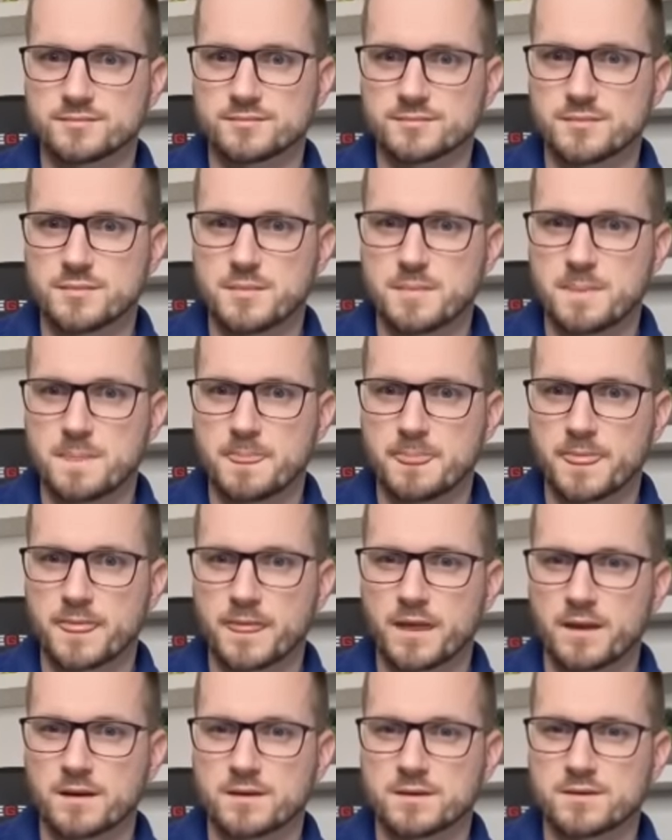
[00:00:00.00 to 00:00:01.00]

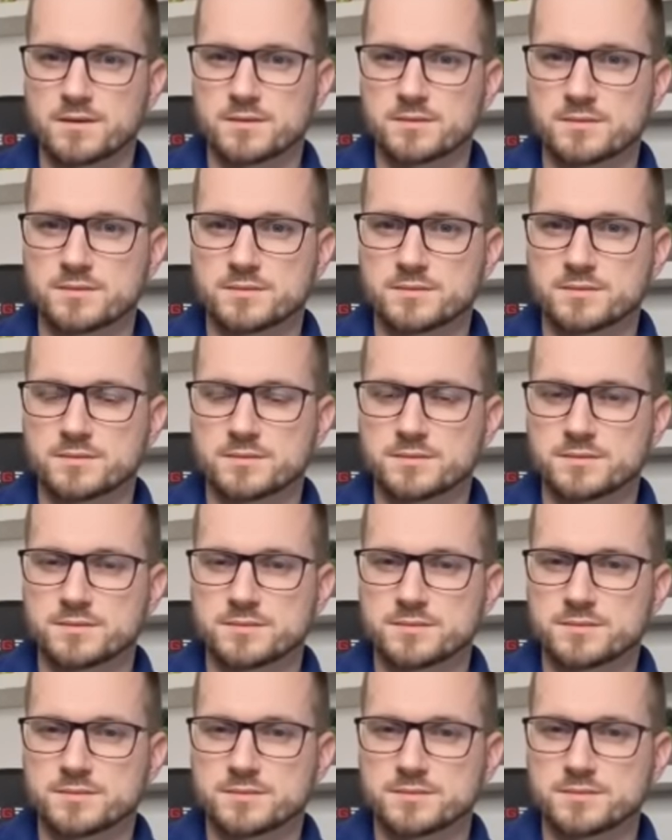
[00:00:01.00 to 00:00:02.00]

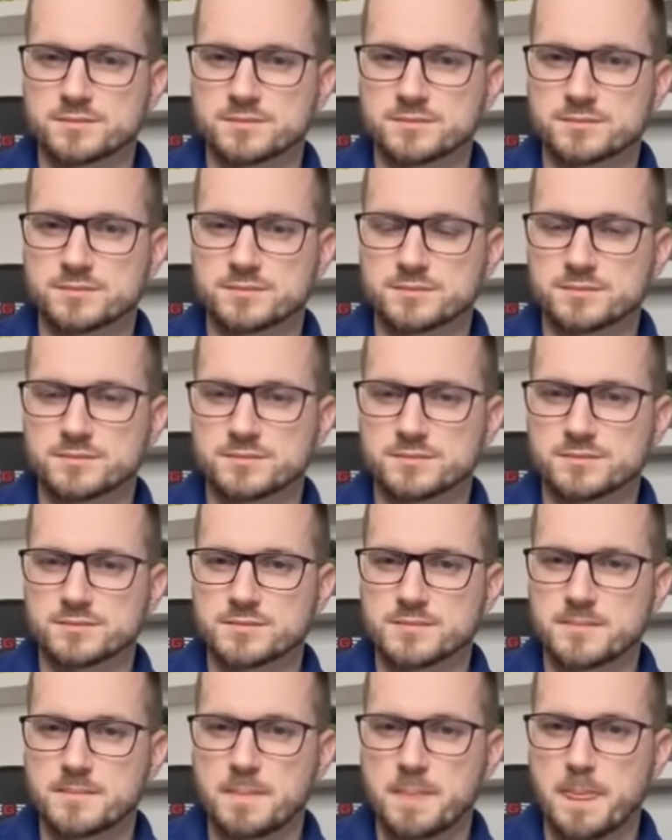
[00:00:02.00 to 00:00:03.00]

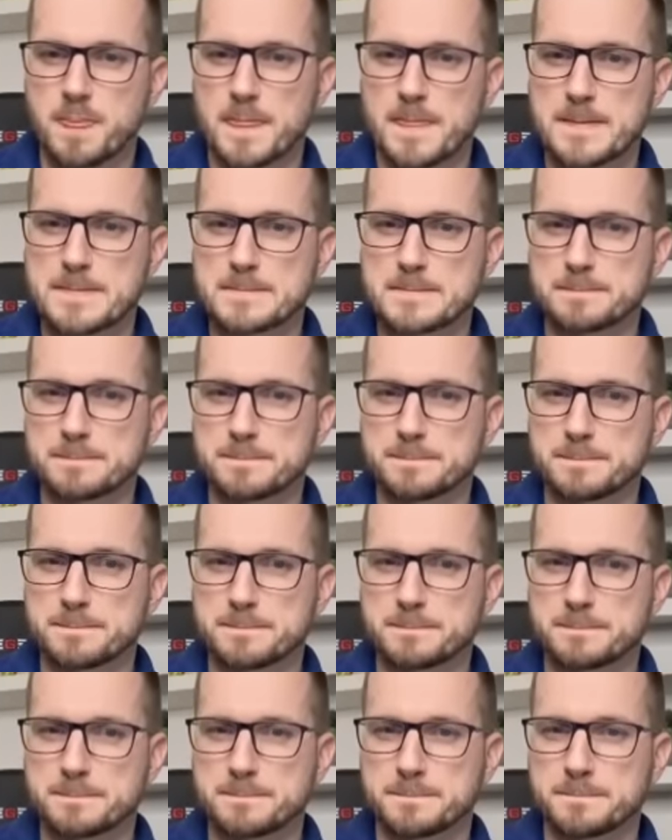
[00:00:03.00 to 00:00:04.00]

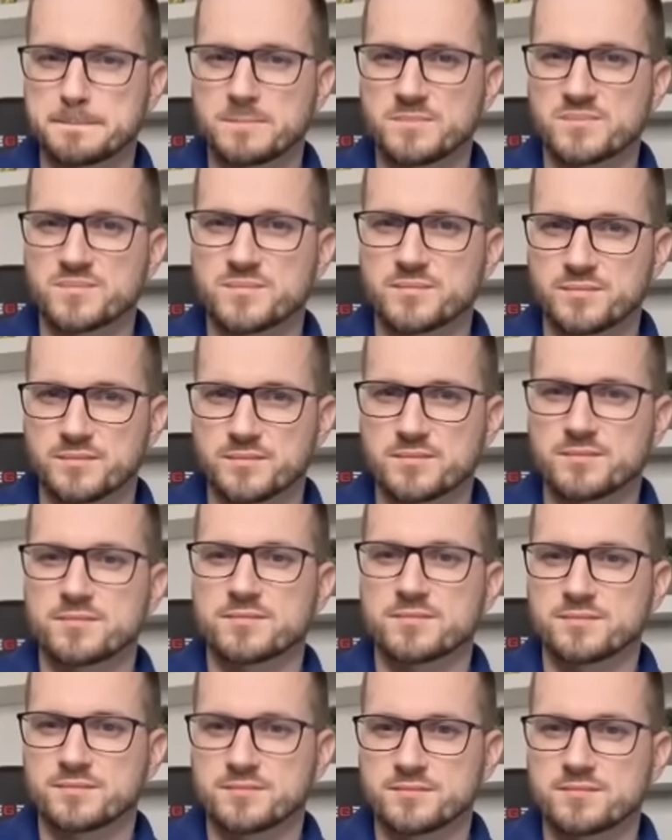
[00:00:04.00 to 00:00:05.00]

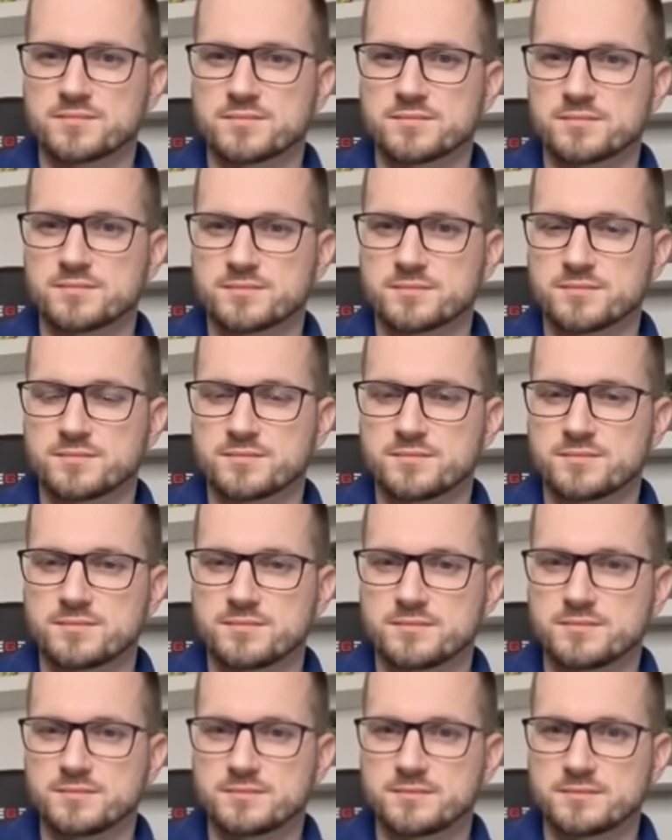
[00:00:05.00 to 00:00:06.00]

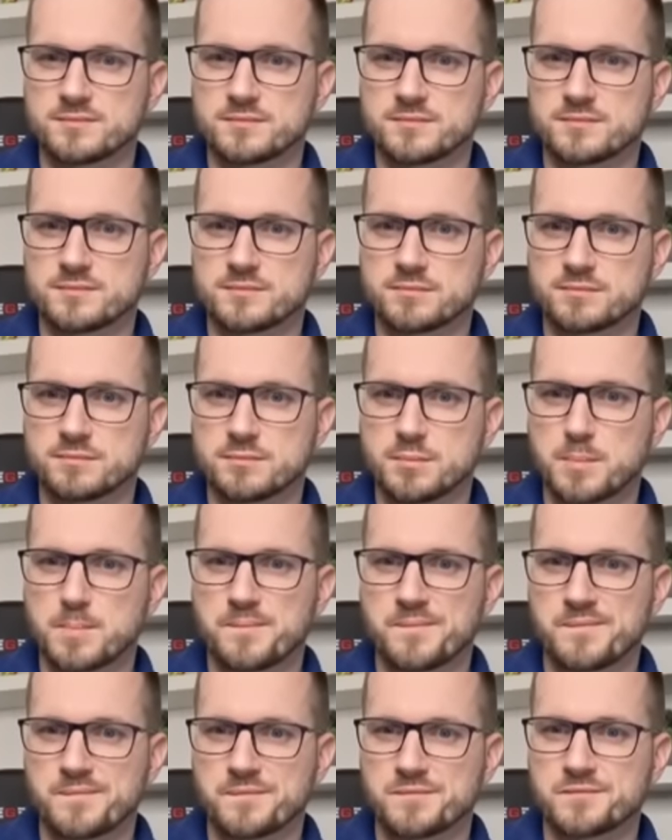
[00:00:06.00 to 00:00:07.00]

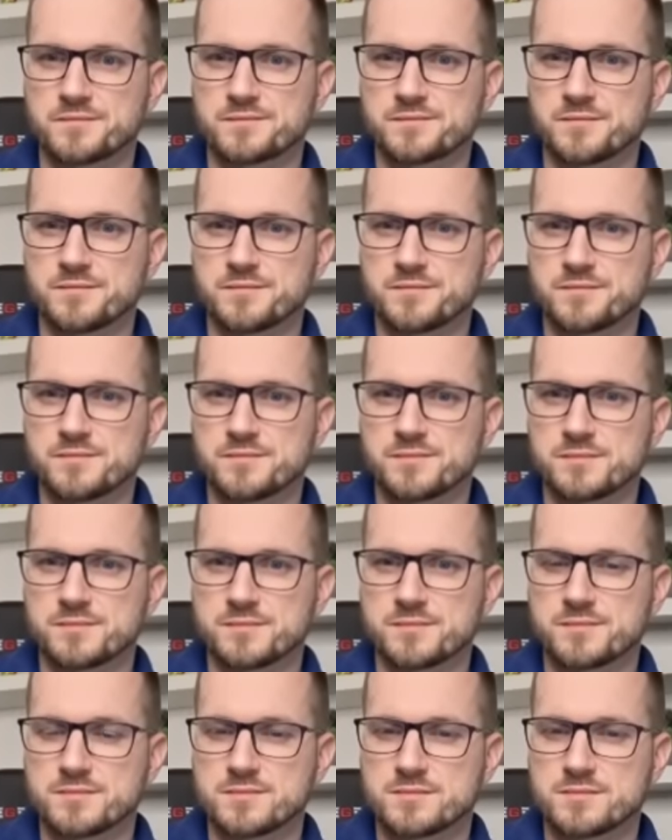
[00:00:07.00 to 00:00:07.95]
[no speech]